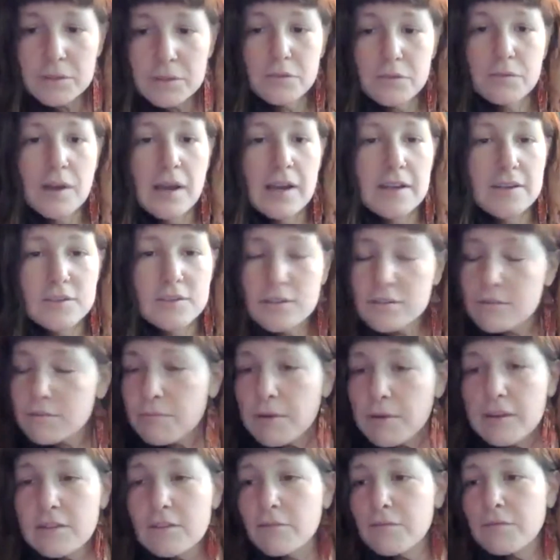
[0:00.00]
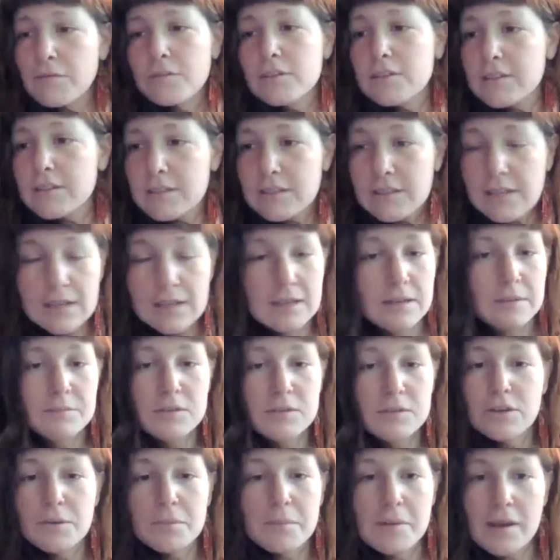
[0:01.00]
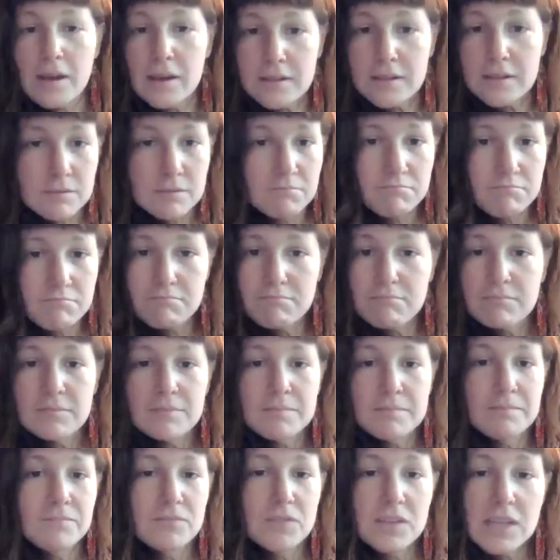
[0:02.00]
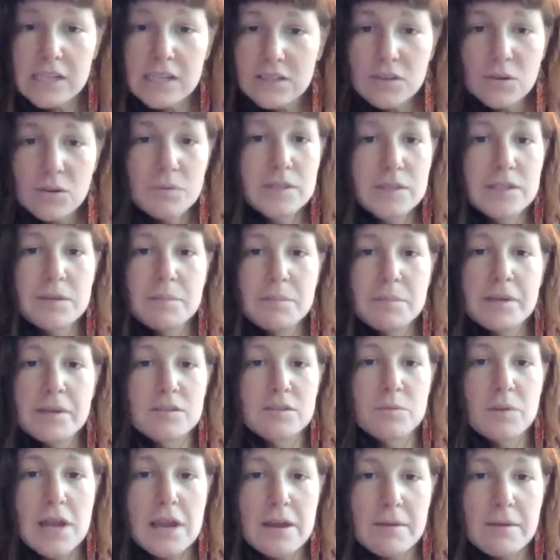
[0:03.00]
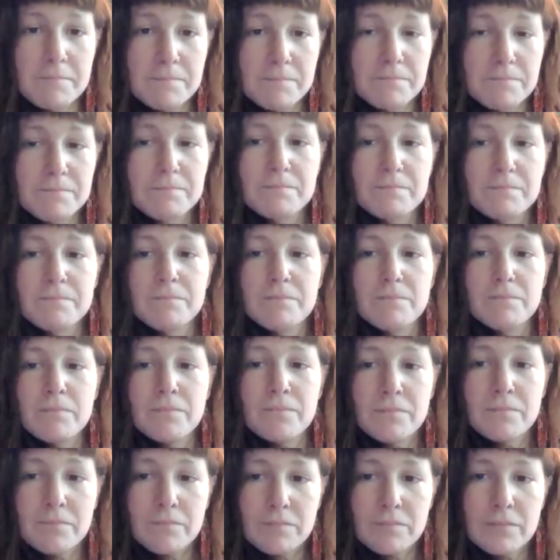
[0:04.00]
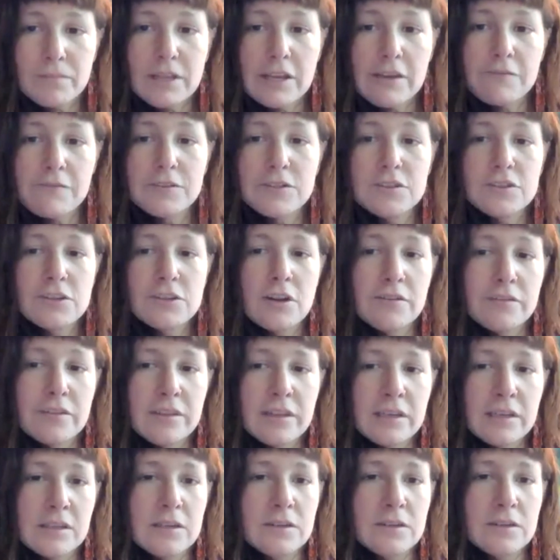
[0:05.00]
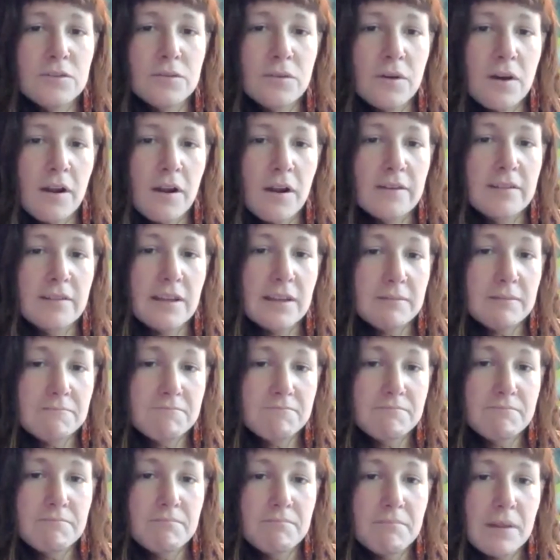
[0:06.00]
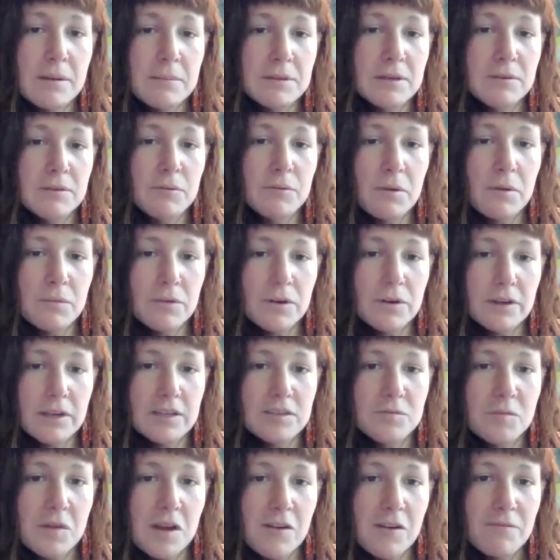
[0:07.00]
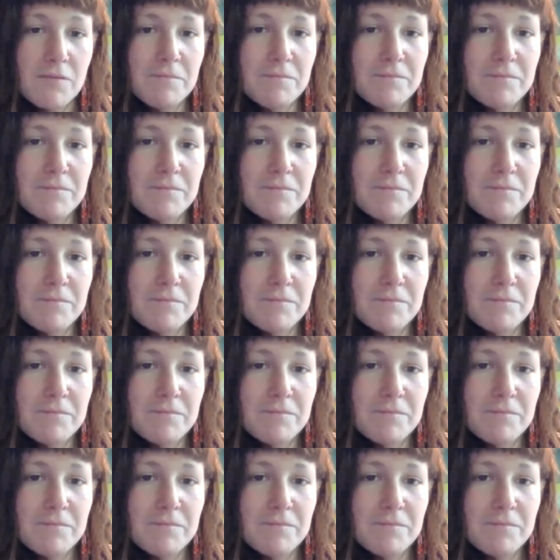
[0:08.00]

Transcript: else write, just write the first thing that comes to your mind. That's always the best way. If you start thinking too hard, then maybe it won't work as well.